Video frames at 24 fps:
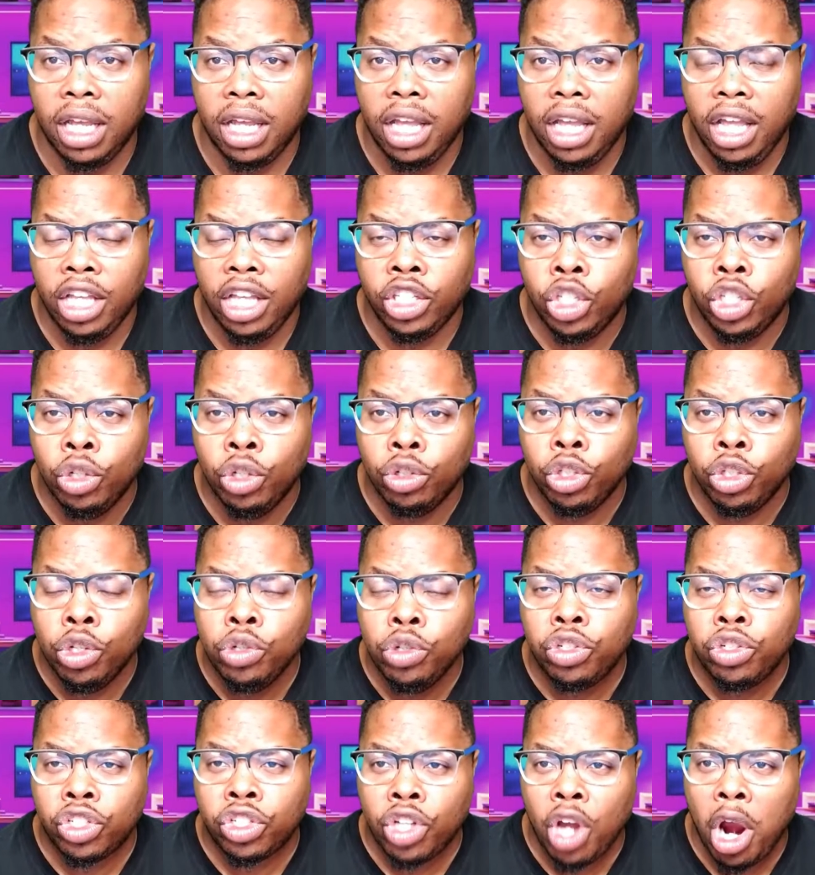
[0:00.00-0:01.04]
You you
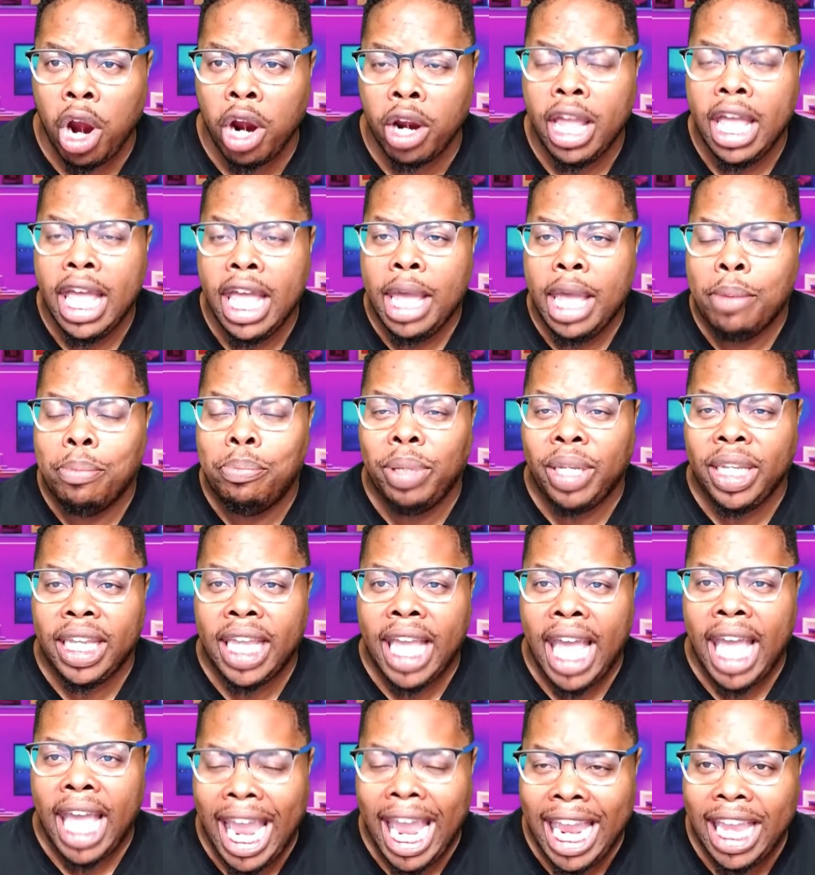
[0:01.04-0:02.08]
start
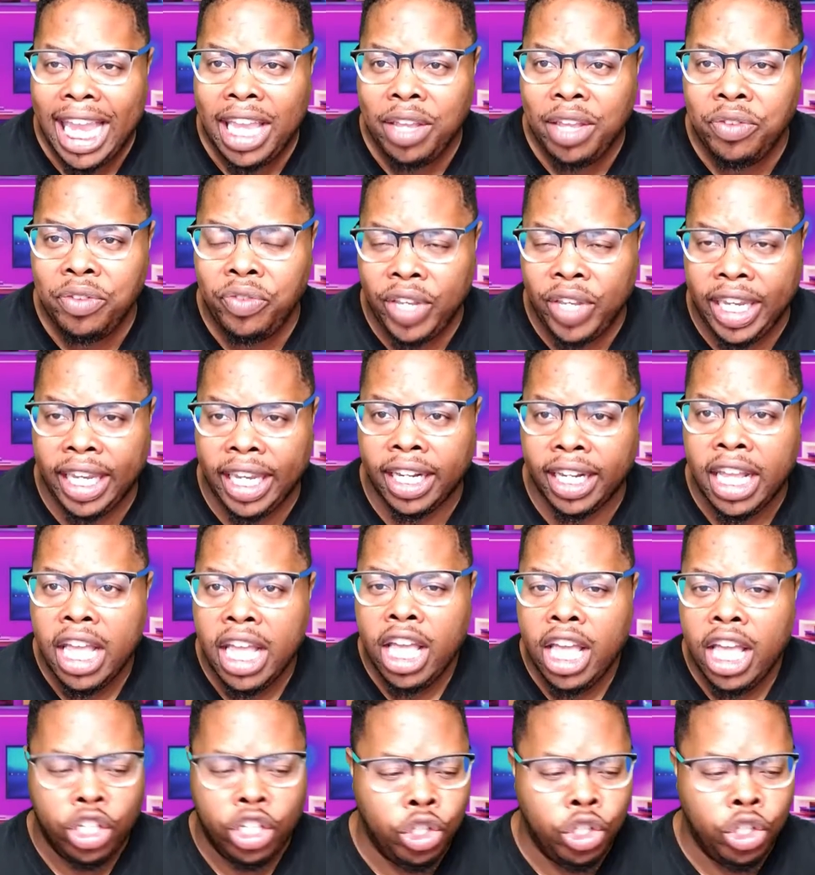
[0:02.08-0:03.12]
behaving.
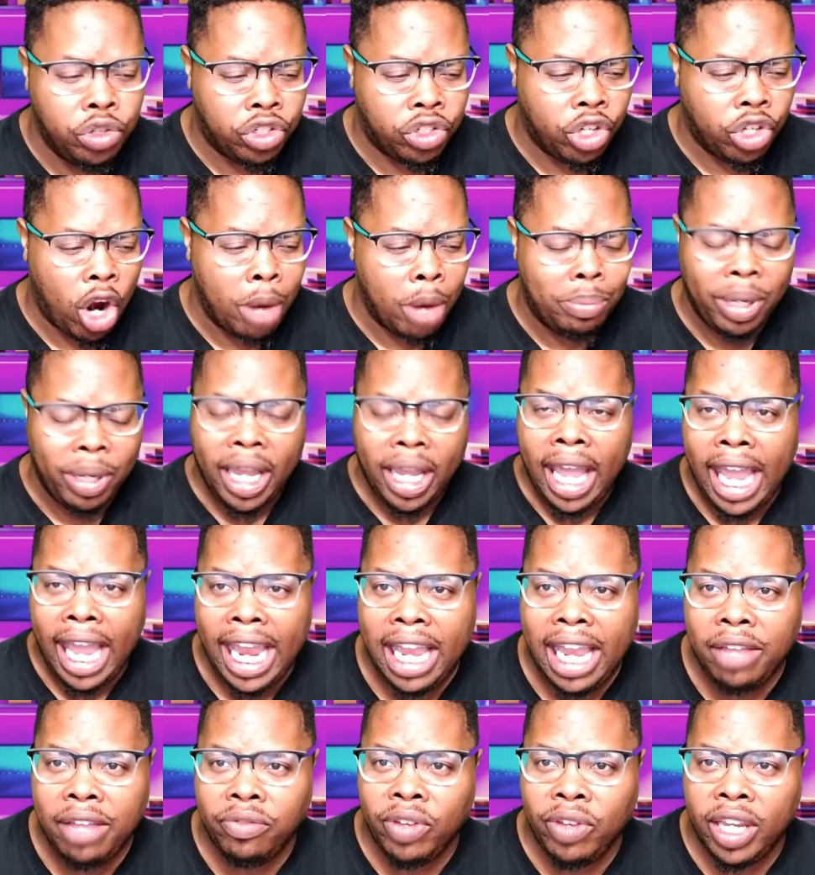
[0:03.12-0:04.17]
You start
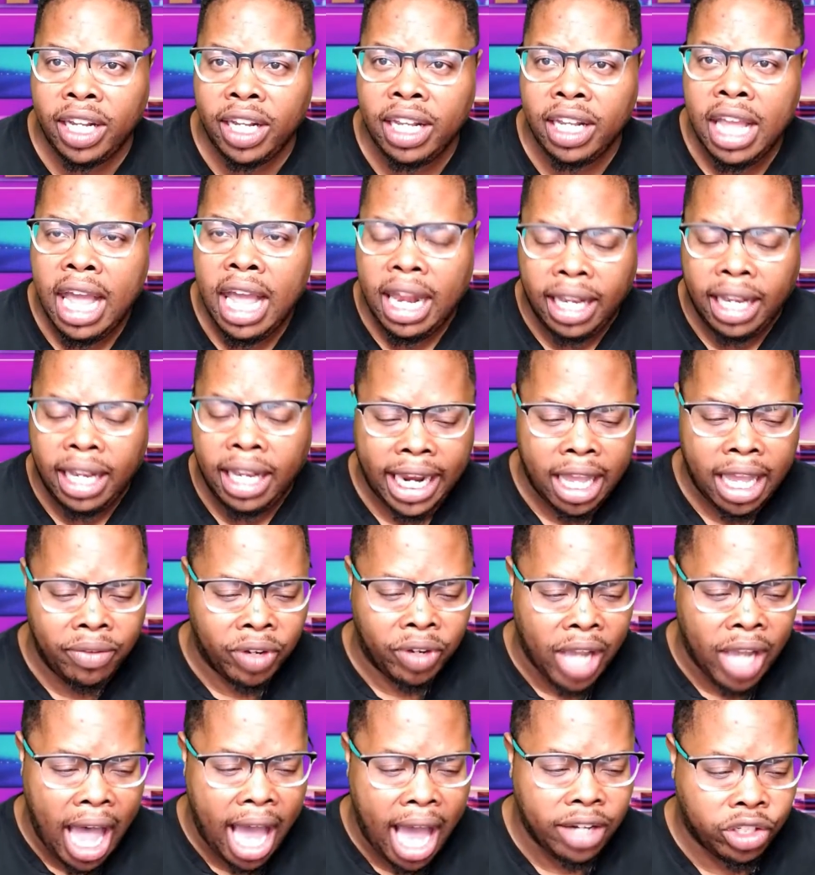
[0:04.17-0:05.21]
behaving like if
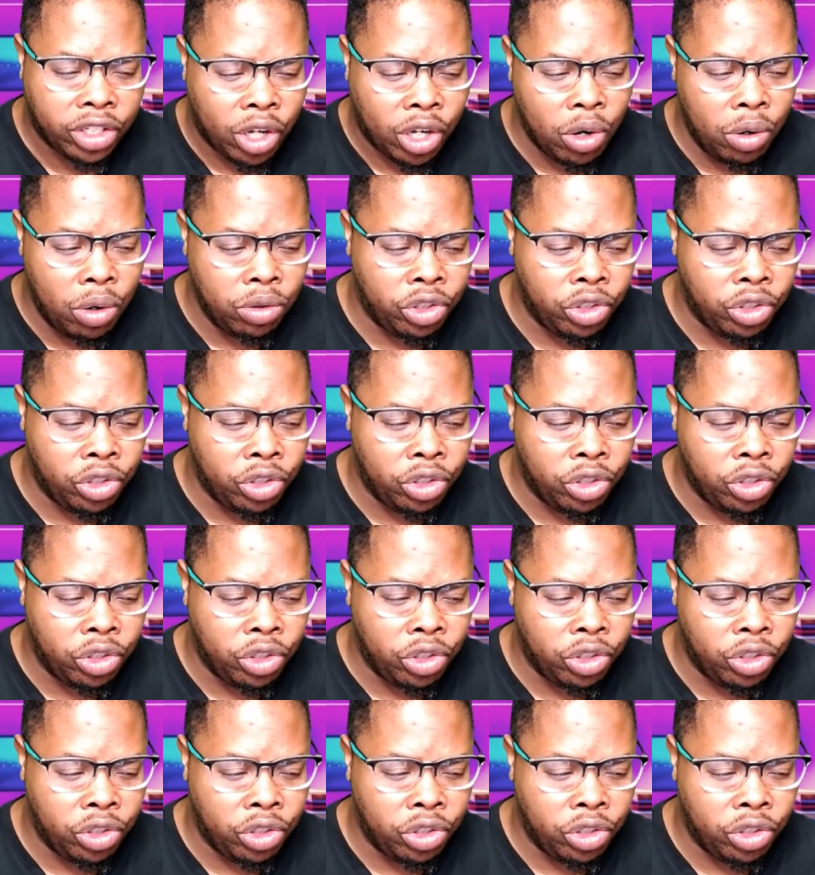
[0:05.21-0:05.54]
God told